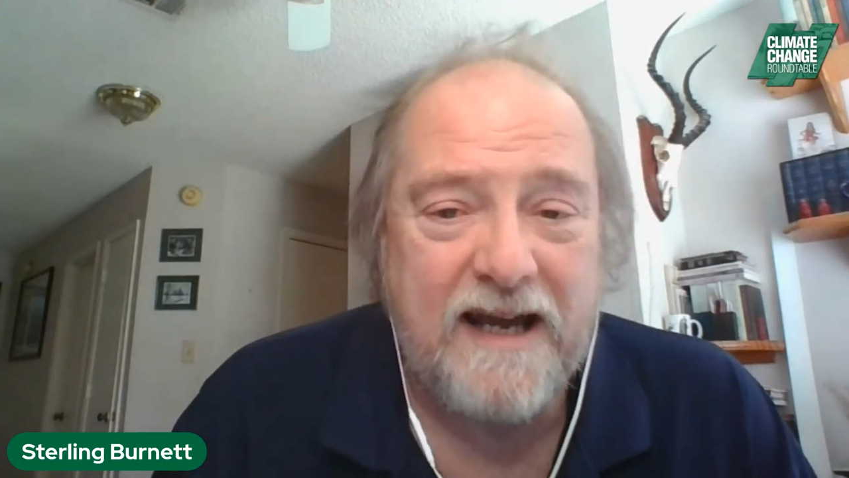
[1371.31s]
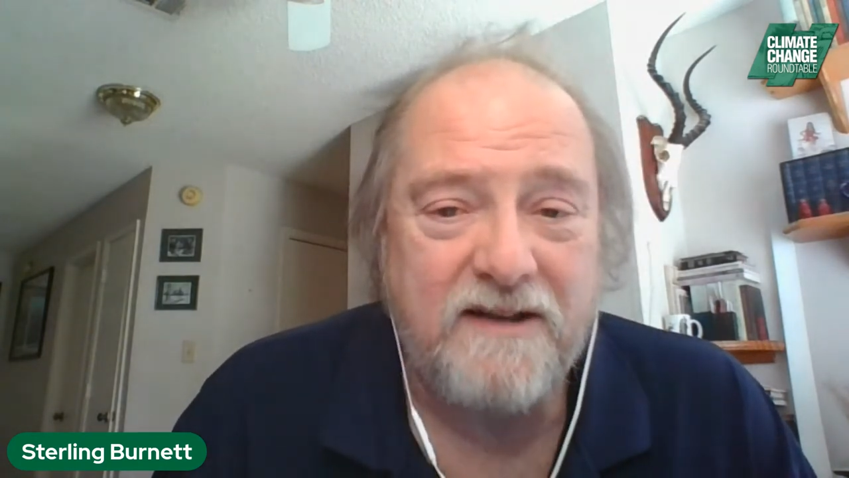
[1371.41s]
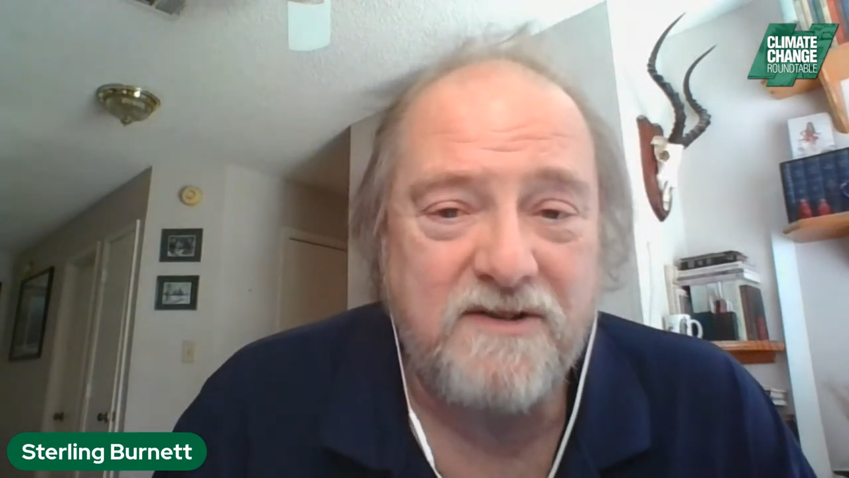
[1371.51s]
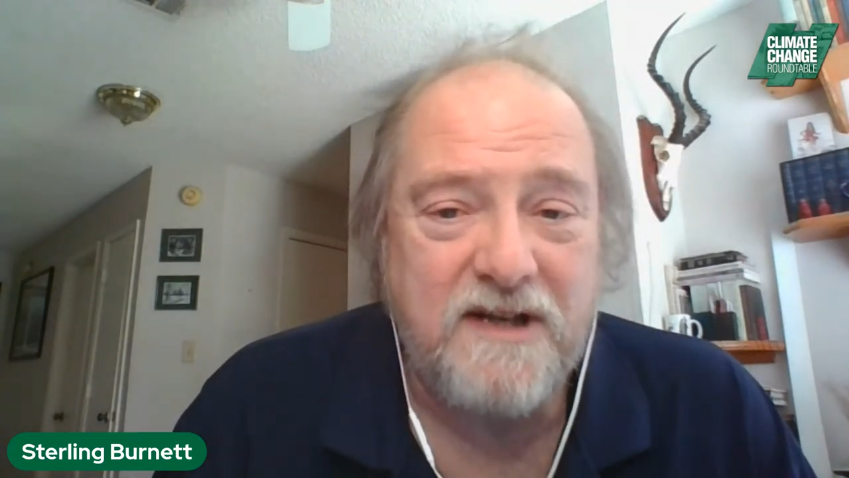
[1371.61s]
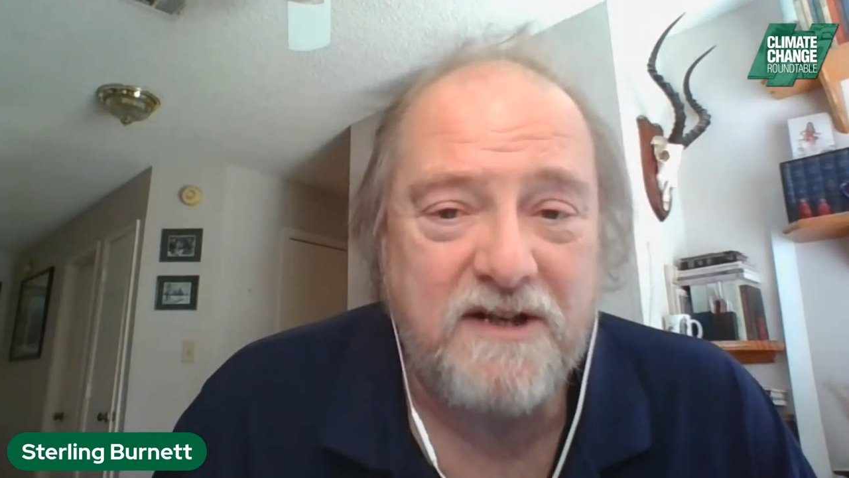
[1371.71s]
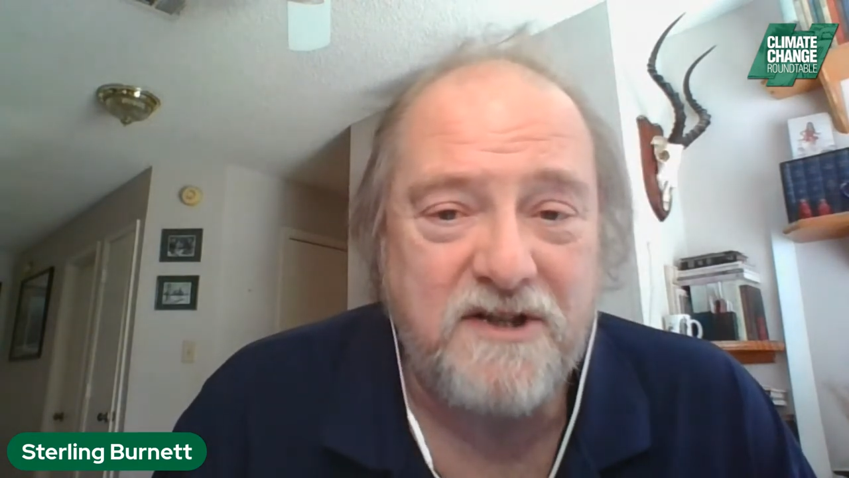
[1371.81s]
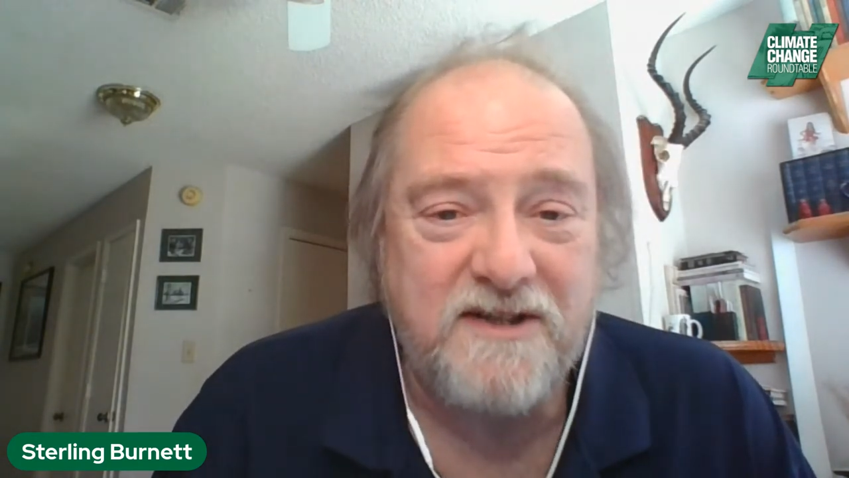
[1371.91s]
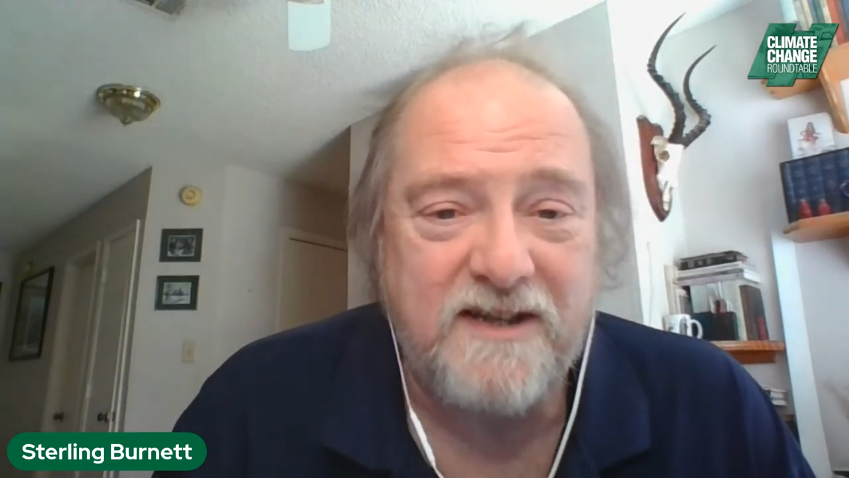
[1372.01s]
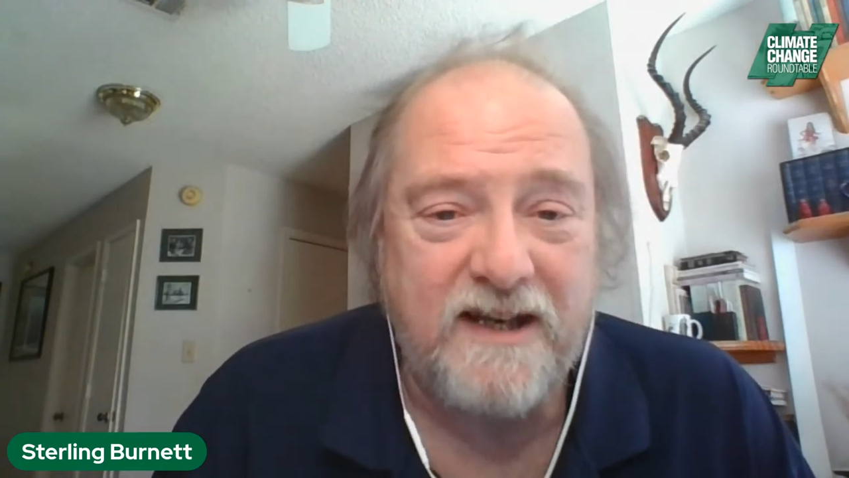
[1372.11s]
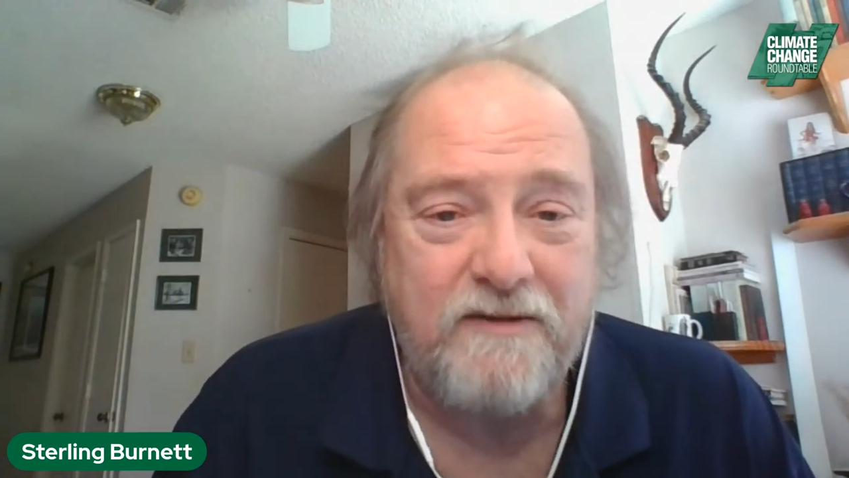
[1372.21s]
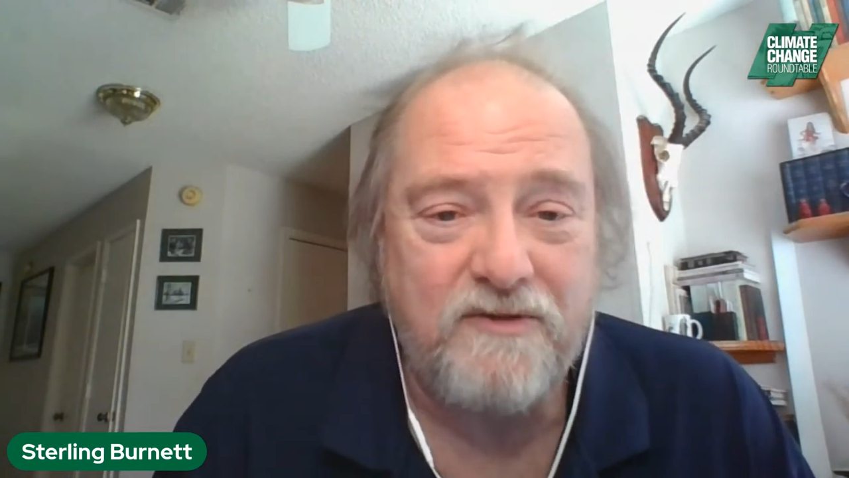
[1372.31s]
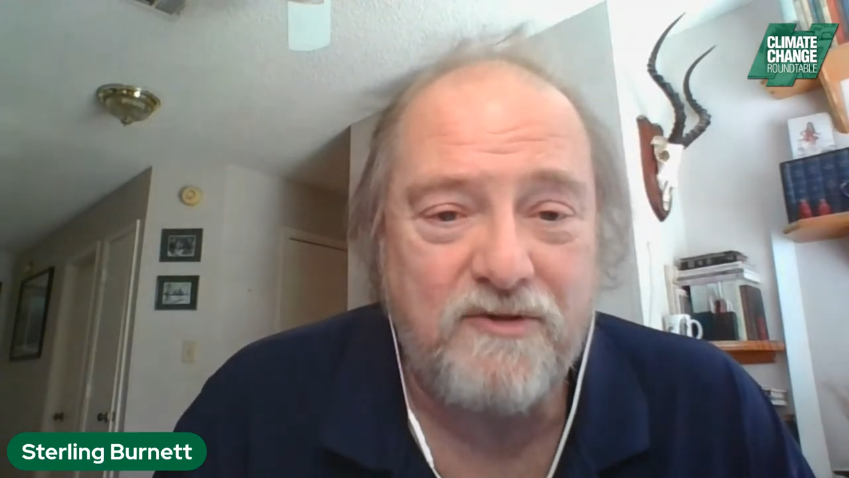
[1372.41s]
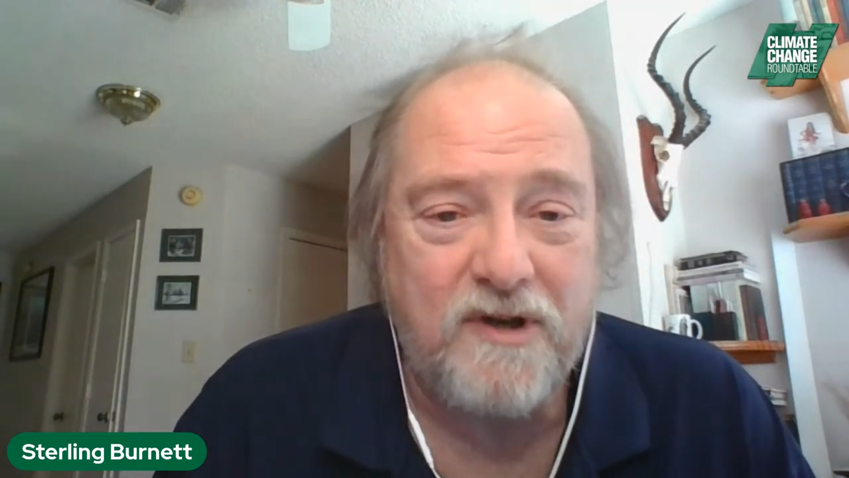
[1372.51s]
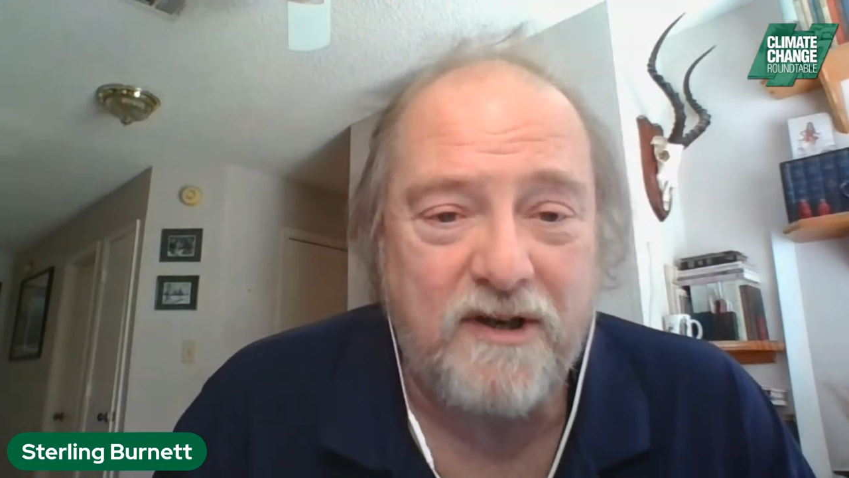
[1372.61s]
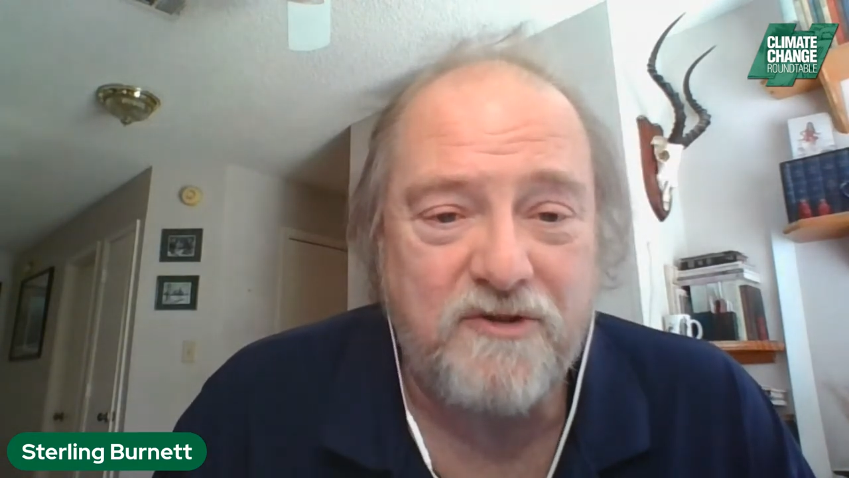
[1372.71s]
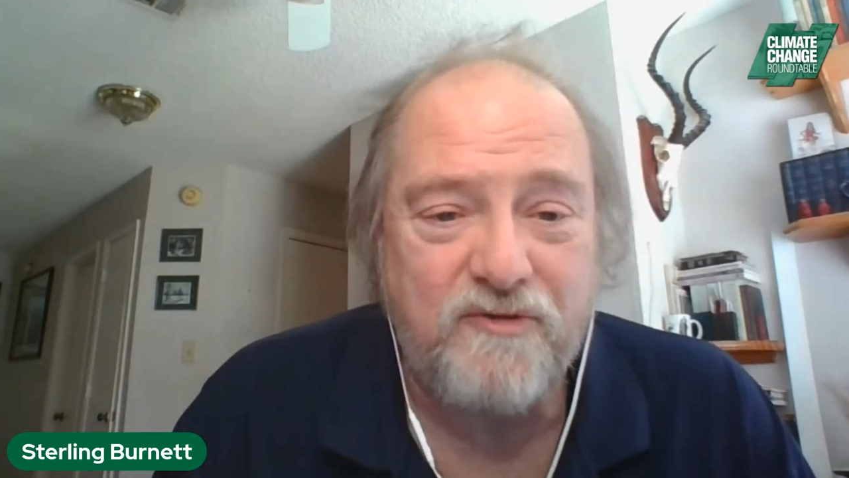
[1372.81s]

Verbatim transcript: as as she said, uh,